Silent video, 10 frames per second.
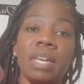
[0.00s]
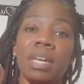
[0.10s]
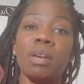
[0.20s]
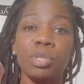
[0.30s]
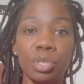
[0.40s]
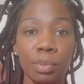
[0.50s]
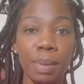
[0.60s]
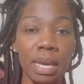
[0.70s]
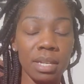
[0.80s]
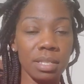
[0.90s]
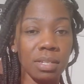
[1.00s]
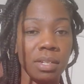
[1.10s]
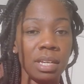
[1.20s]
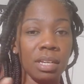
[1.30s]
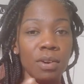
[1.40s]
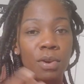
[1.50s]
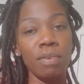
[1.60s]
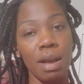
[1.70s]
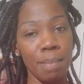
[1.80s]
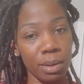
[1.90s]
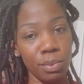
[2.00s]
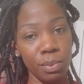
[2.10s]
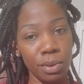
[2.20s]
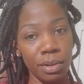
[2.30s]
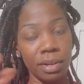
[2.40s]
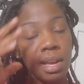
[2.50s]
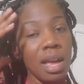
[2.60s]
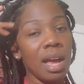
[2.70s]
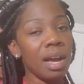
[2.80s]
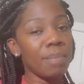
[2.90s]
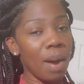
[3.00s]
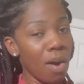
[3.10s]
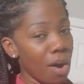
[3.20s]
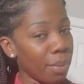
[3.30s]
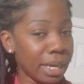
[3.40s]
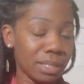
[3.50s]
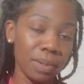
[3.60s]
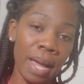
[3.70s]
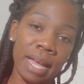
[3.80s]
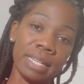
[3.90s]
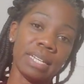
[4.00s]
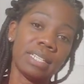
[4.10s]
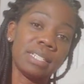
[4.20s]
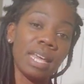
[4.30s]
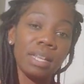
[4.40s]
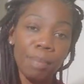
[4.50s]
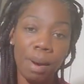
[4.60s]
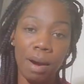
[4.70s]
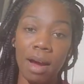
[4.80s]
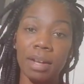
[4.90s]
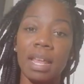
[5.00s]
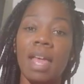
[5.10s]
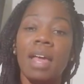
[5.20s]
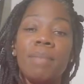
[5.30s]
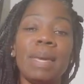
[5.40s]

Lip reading: it was too big to go around my corner of my hallway. So I had to take it apart and